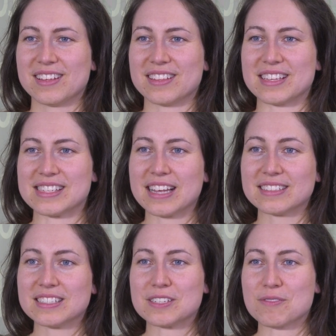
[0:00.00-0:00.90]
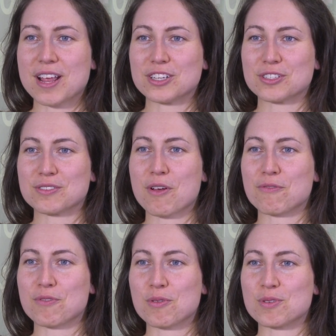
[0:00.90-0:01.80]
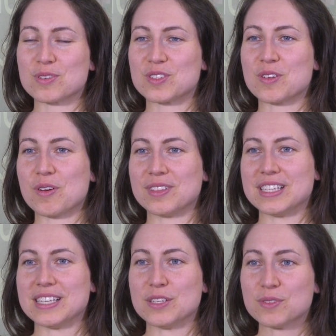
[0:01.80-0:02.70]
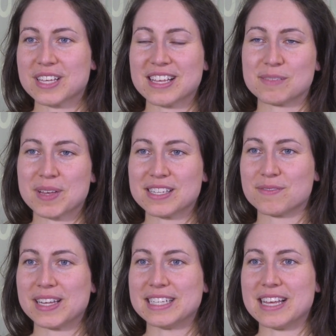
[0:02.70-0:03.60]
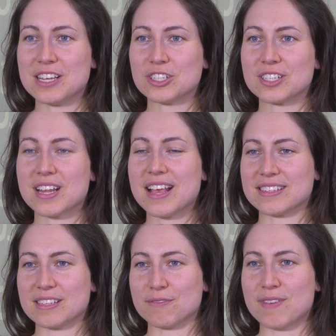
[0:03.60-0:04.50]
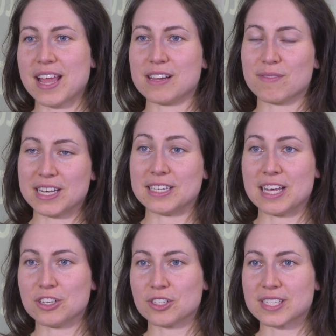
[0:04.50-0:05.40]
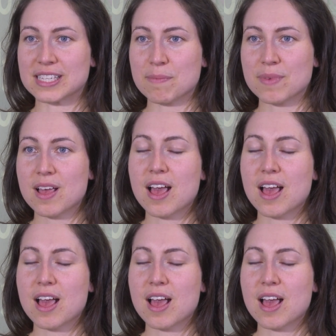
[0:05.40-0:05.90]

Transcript: The second iteration focused on the use case-based validation as the final validation step